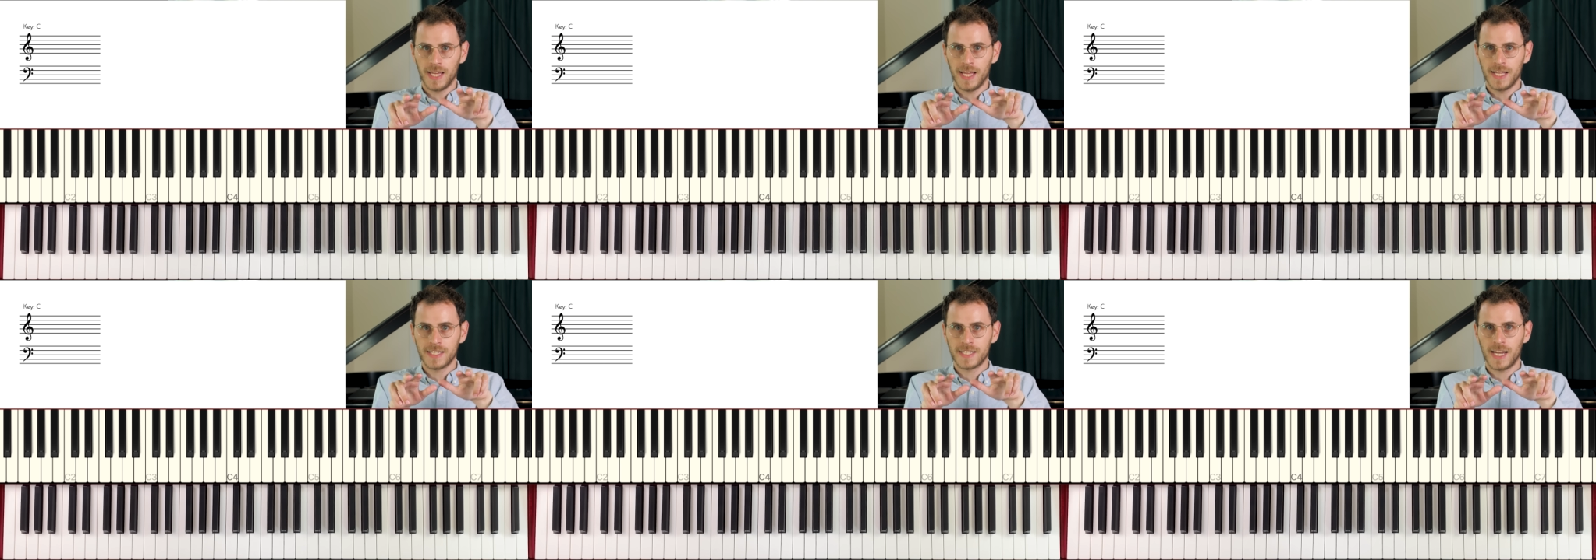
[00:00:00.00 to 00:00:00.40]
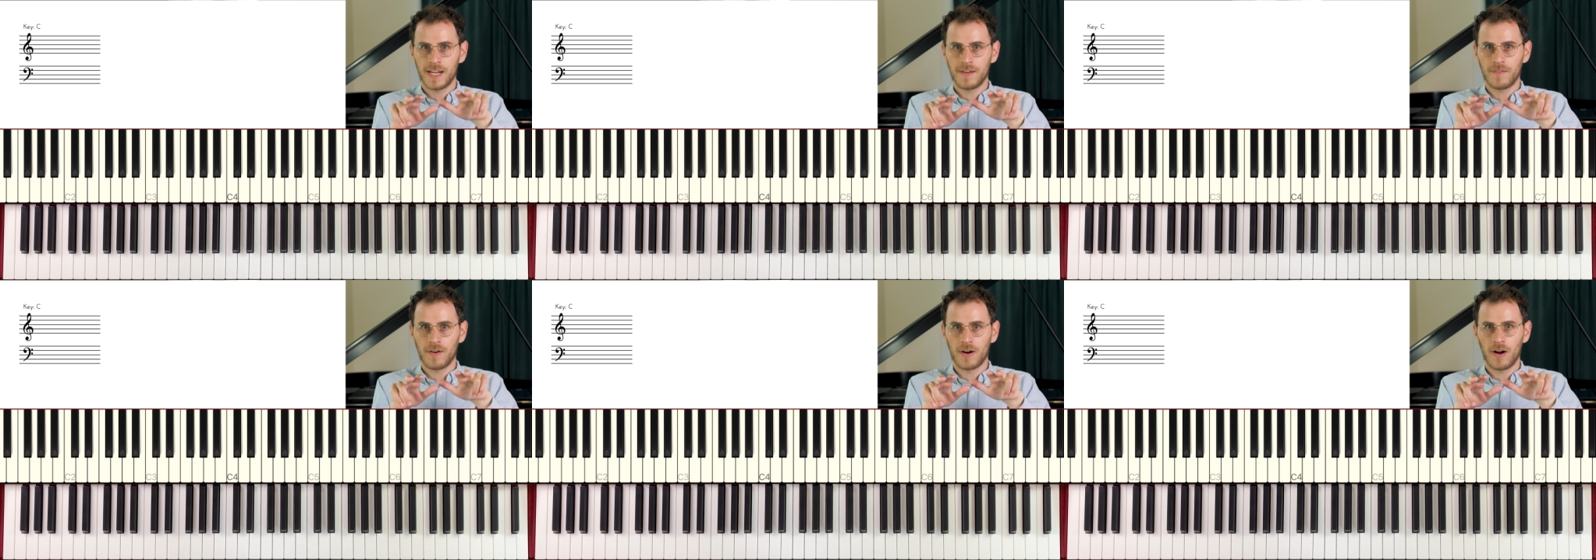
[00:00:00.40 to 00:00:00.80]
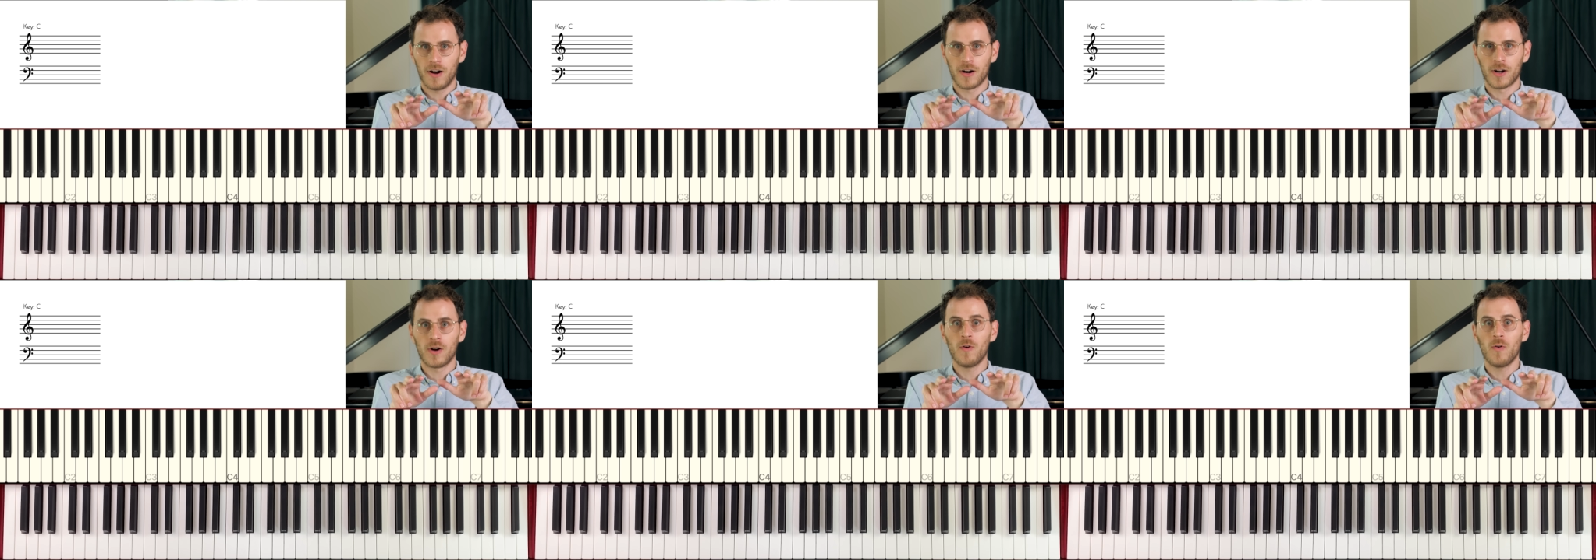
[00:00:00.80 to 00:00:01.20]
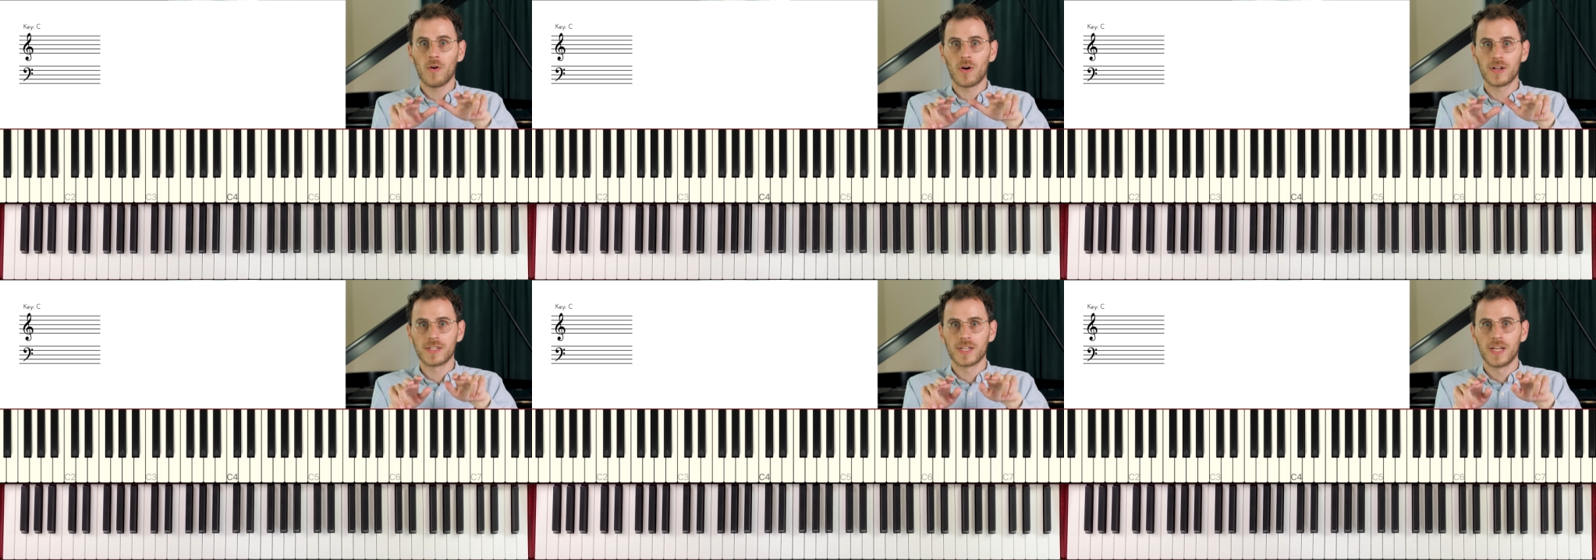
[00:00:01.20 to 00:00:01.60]
The inside of our
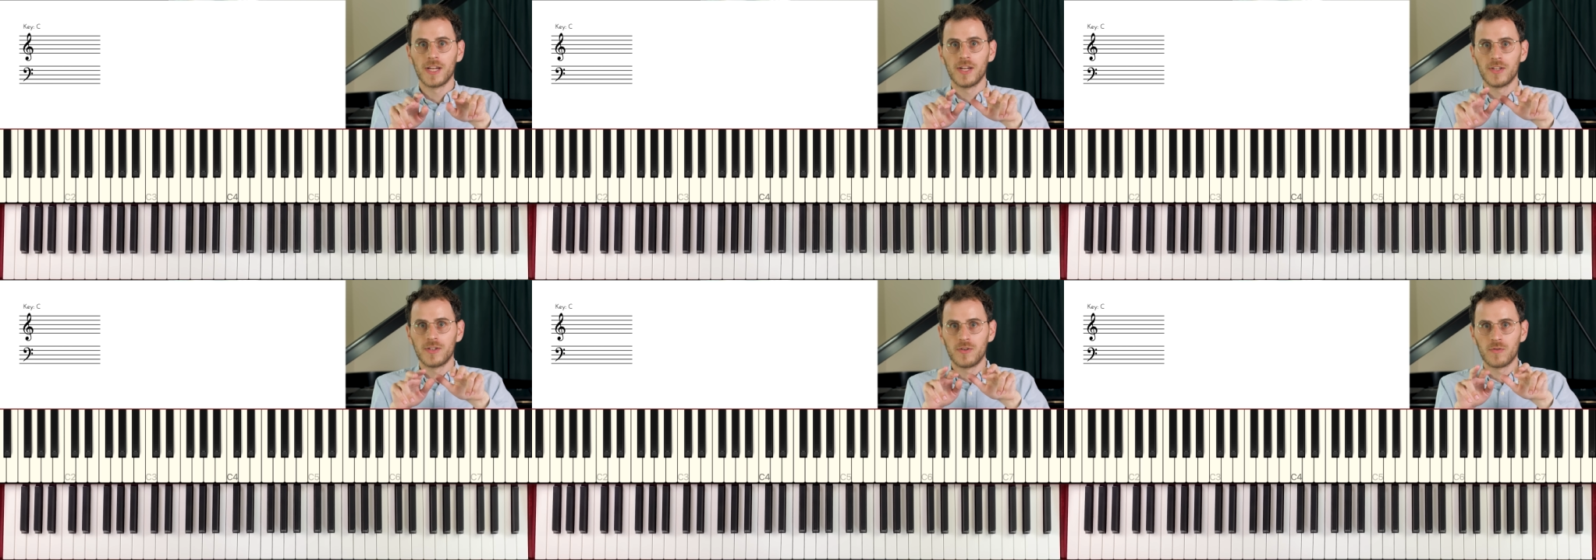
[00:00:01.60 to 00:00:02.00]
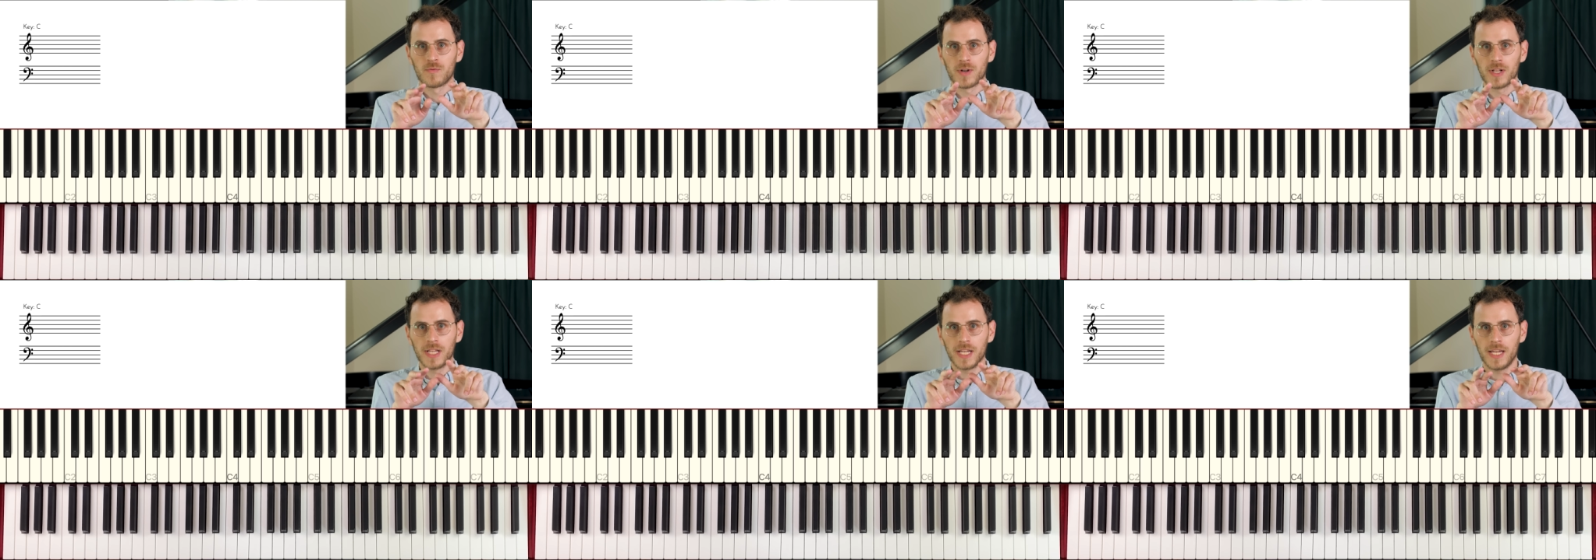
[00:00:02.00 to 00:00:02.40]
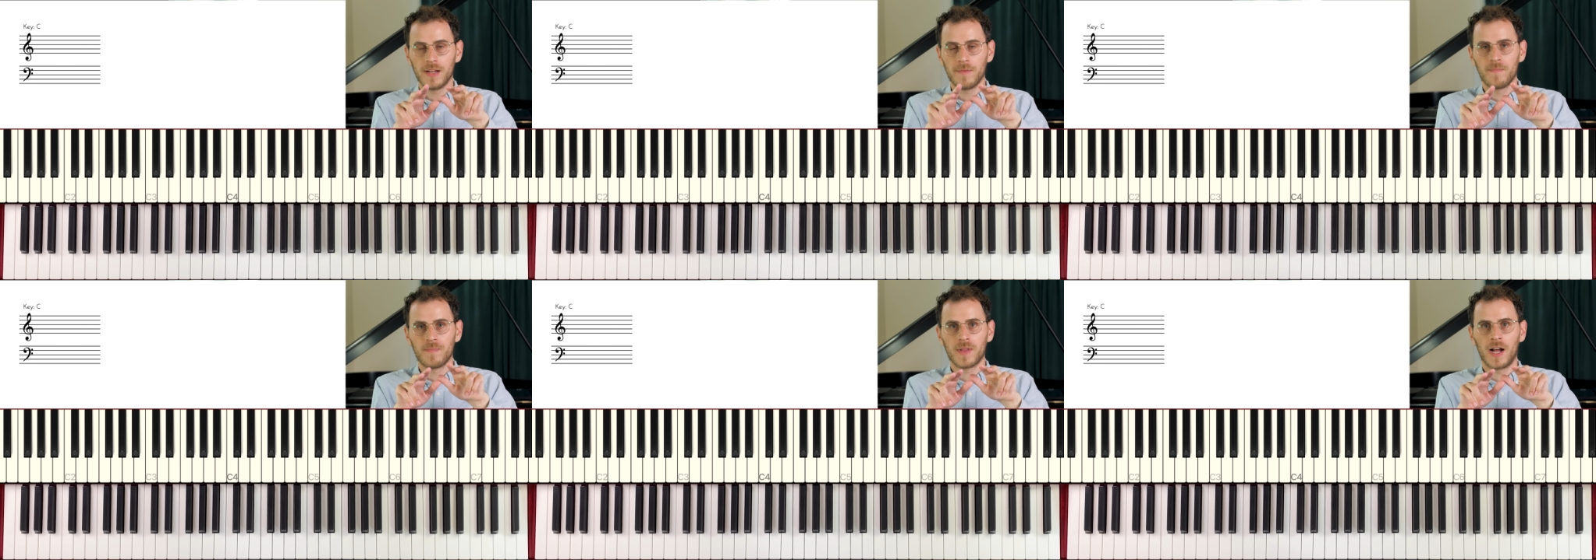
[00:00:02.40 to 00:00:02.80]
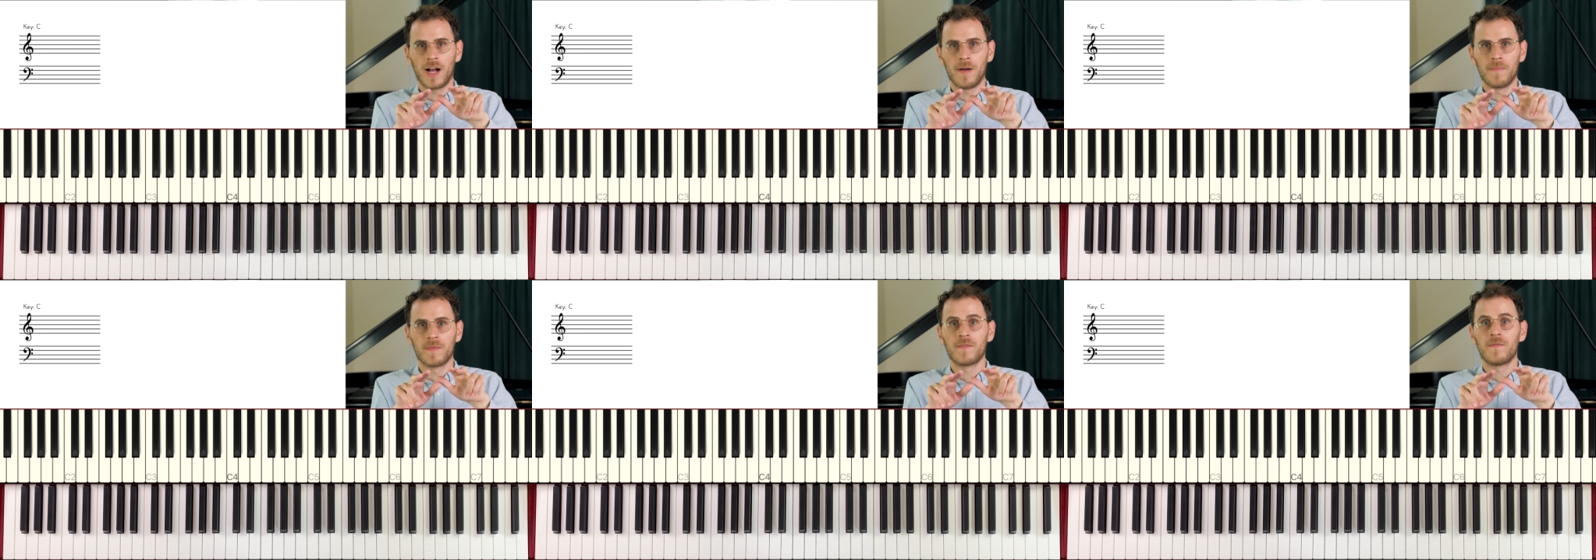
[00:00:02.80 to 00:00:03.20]
chords to really
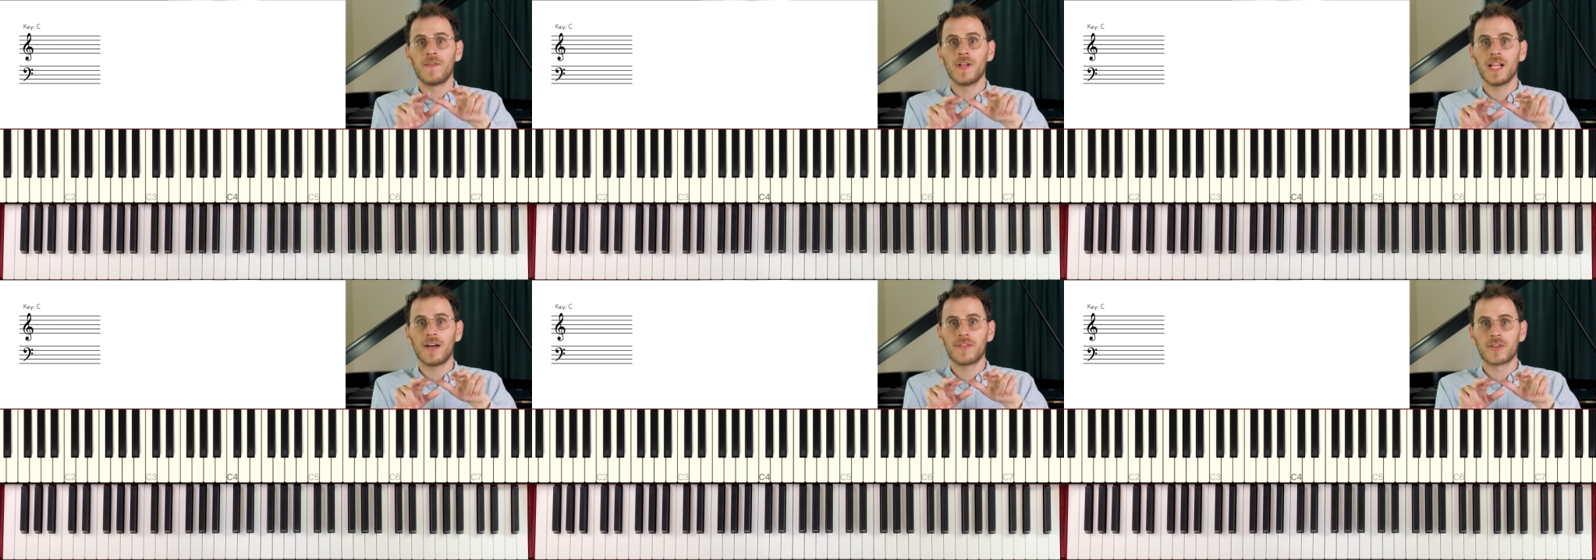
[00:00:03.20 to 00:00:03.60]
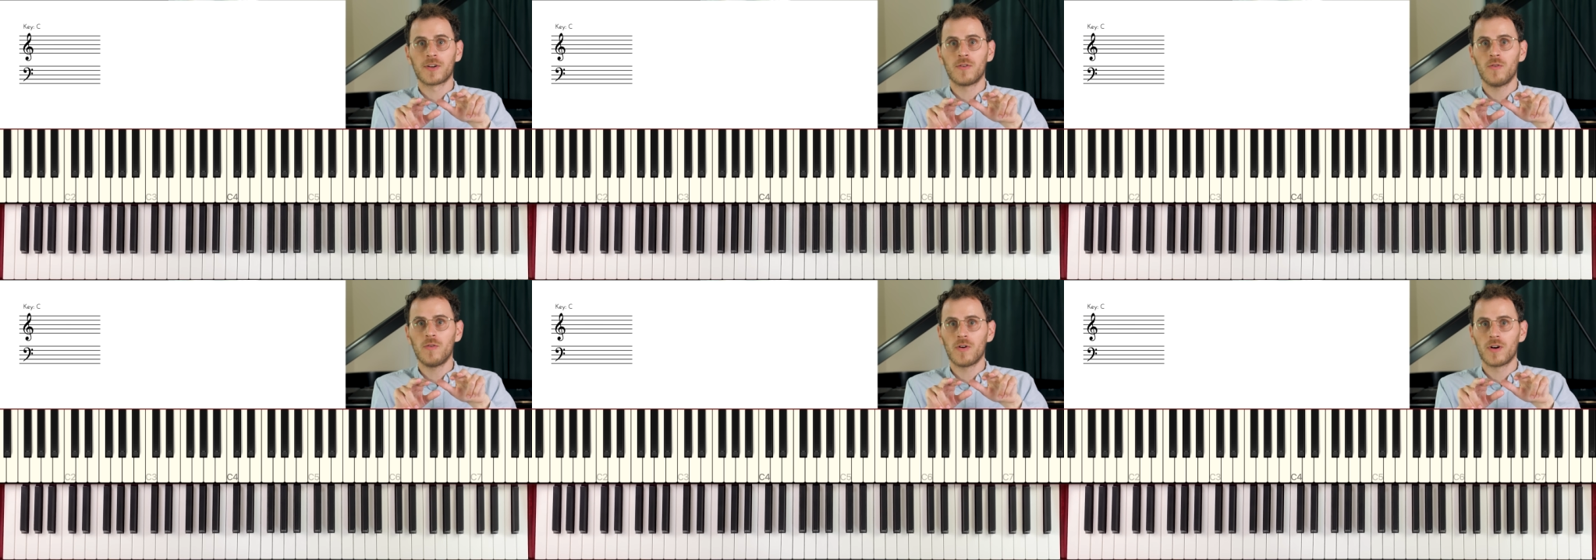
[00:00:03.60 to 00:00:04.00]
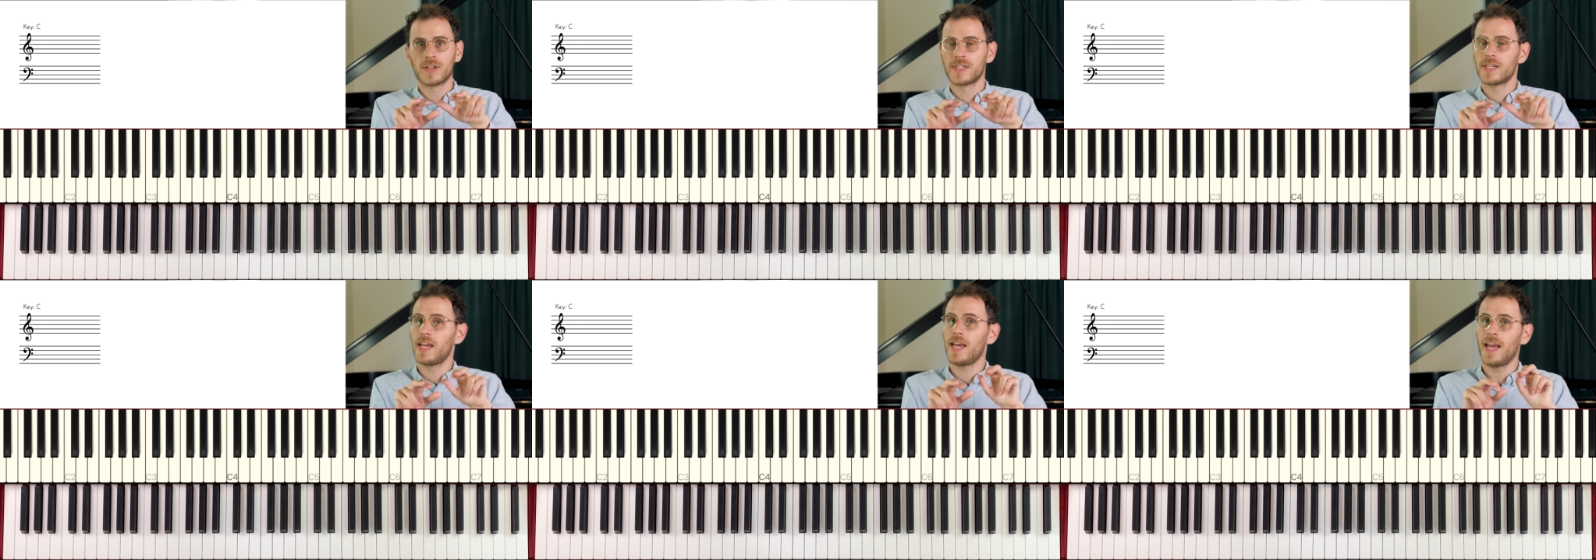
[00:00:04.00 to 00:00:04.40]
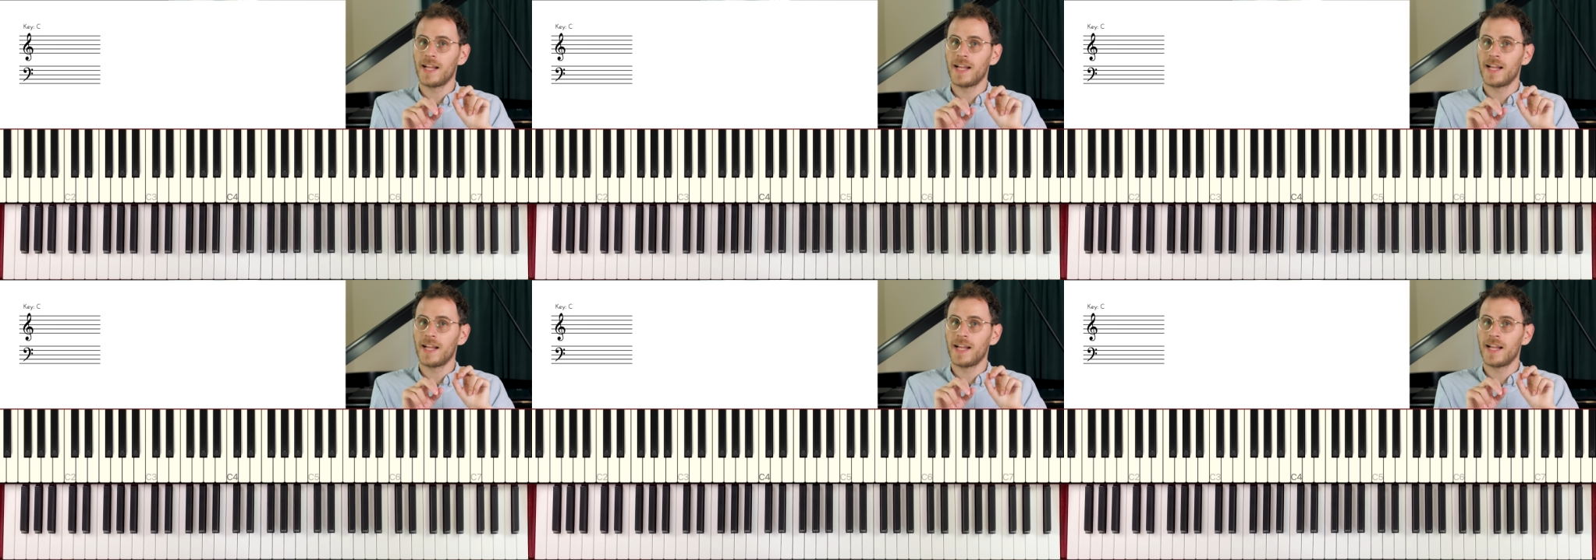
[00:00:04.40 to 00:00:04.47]
fill out the chords.